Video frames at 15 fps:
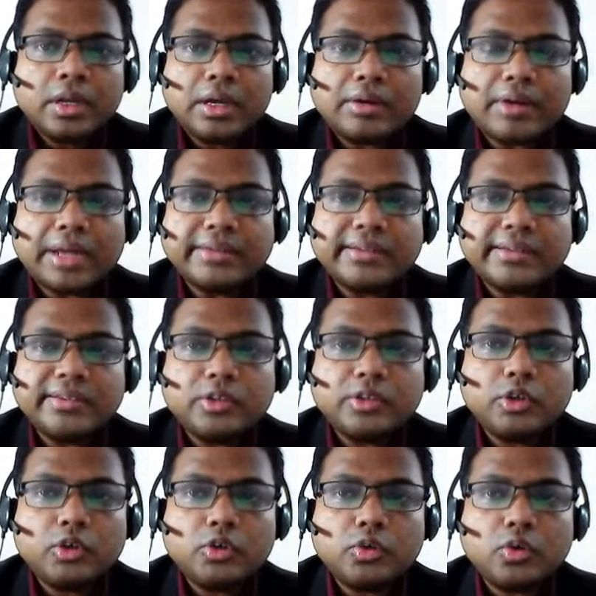Rising
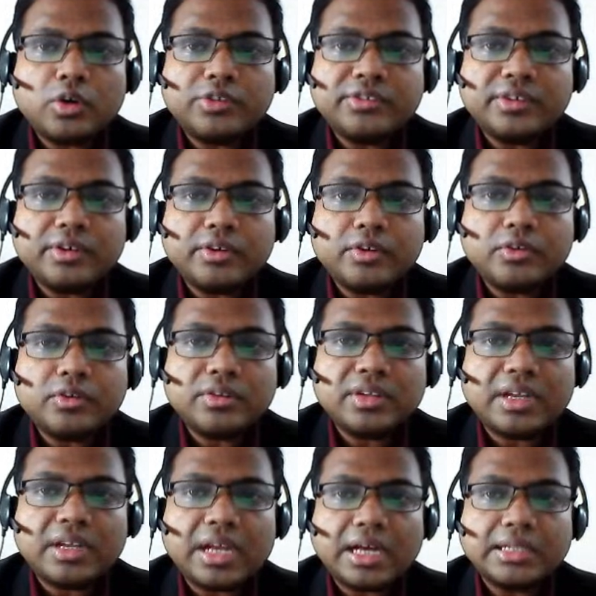CO2 concentrations
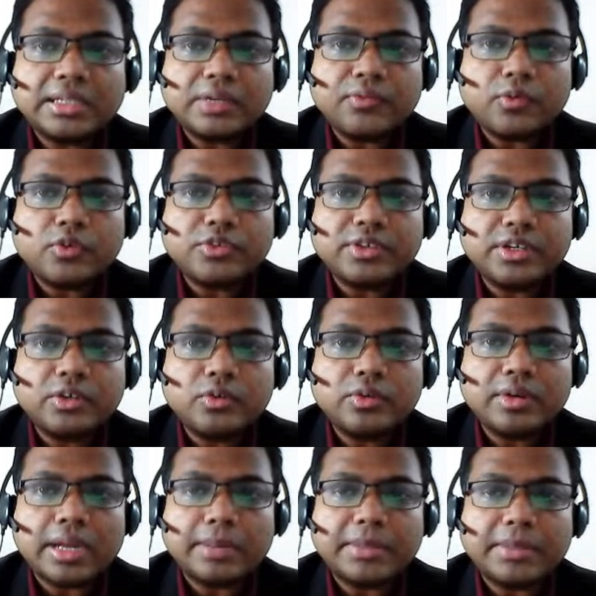and other forces lead to
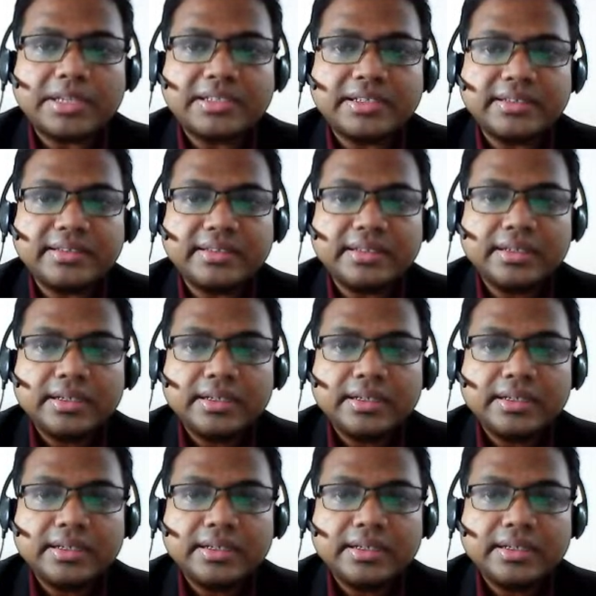climate change.